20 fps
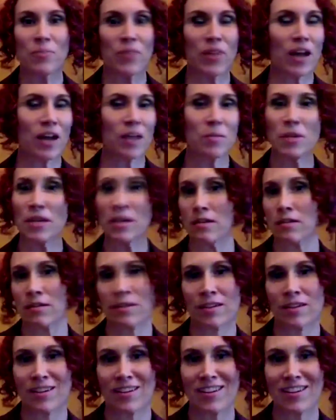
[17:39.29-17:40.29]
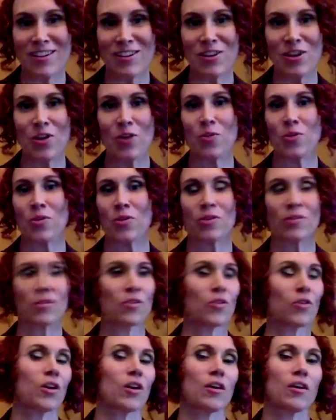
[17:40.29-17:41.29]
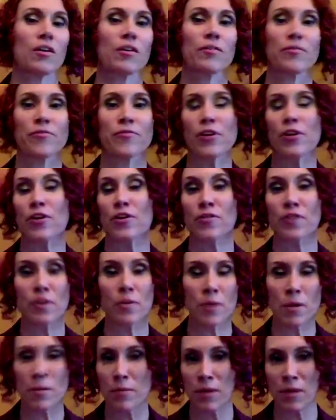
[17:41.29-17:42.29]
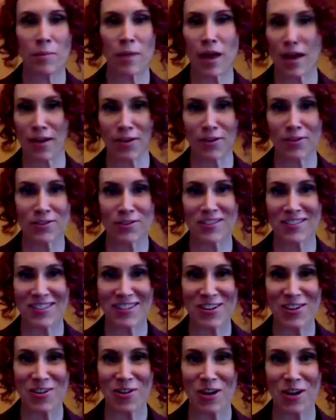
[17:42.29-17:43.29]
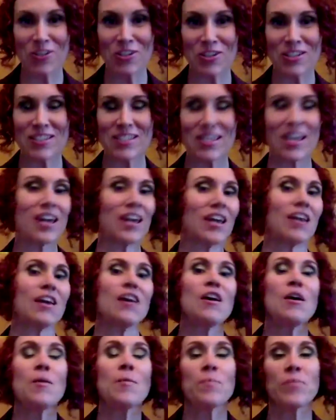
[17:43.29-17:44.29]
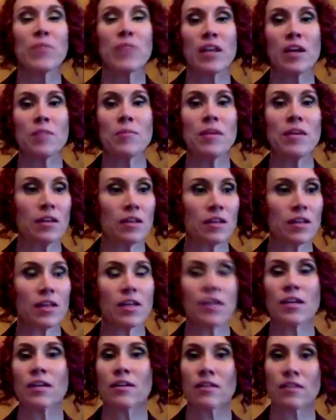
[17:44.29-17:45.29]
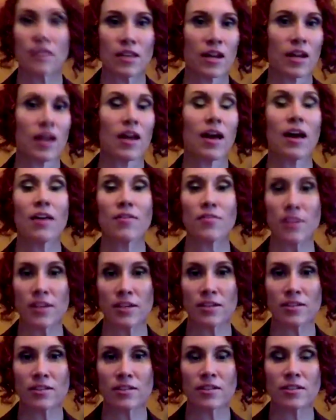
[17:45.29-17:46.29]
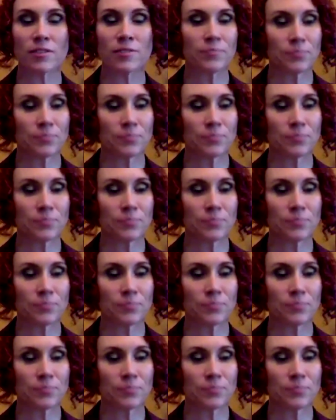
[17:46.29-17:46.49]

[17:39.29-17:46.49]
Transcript: I'm healing, you know, or fear of commitment patterns, you know, I should say, that I'm healing and that I have healed.